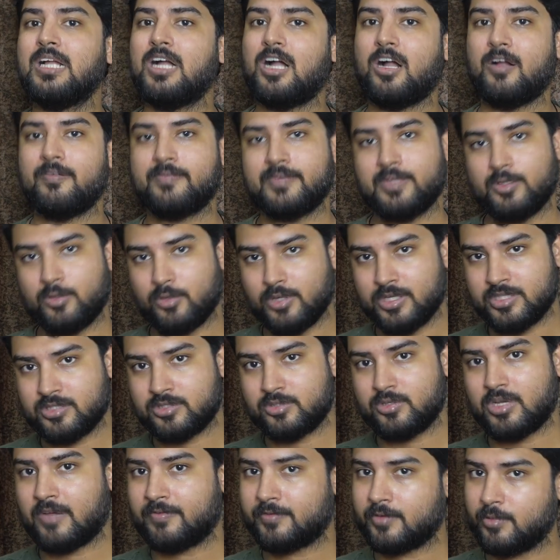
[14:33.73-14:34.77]
after os
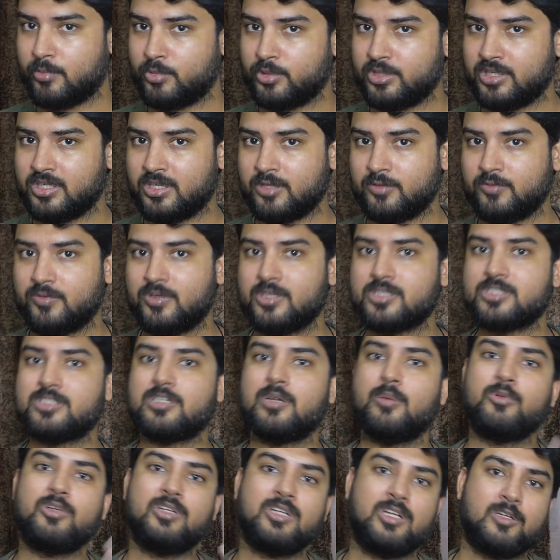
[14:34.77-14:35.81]
you have computer networks
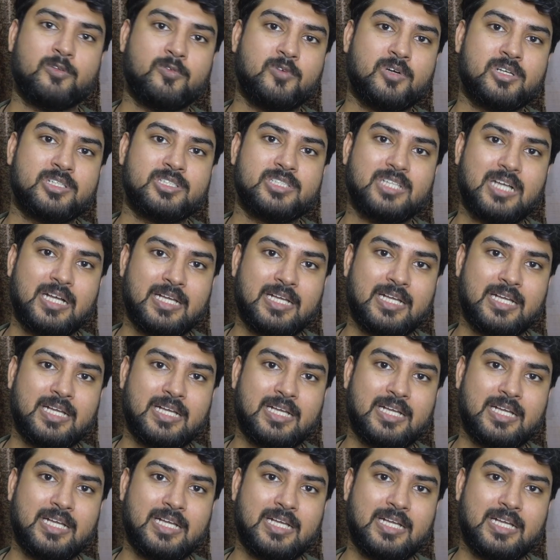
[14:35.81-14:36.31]
computer networks